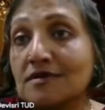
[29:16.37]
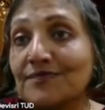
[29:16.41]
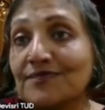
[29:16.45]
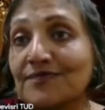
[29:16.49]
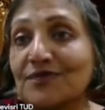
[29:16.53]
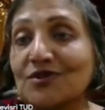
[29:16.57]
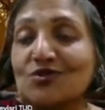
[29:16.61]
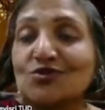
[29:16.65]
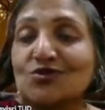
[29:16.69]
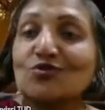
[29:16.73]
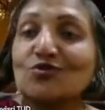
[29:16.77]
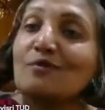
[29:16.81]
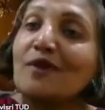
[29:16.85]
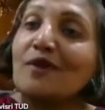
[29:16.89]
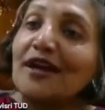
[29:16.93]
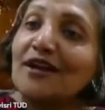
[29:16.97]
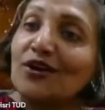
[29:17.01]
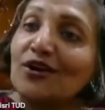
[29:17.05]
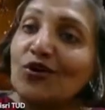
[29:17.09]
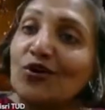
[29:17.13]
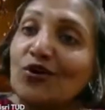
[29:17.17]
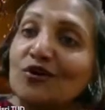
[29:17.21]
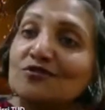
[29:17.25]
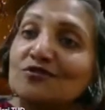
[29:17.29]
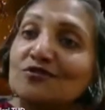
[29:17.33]
So, my
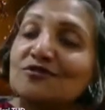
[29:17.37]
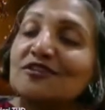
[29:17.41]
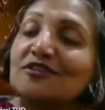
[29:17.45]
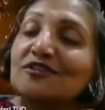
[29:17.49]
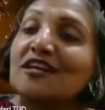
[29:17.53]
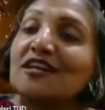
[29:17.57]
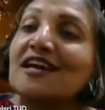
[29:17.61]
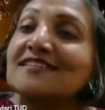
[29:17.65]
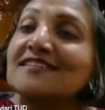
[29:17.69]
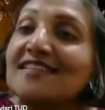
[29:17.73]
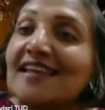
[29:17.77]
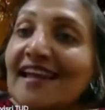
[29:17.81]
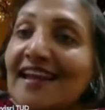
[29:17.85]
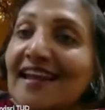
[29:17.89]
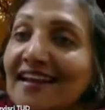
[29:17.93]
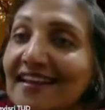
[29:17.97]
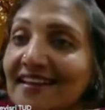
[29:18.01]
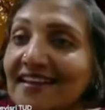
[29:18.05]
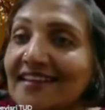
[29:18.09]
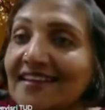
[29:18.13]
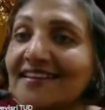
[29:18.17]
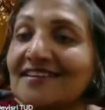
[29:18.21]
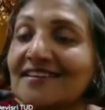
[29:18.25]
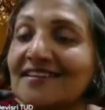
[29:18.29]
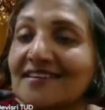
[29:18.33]
dogs over the last
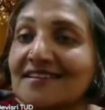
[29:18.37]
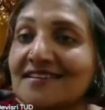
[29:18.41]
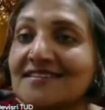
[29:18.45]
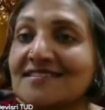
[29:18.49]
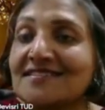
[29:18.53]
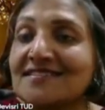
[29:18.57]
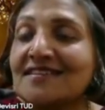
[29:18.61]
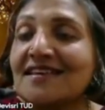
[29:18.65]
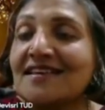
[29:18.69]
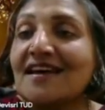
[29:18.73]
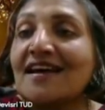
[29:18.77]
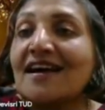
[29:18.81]
18 years,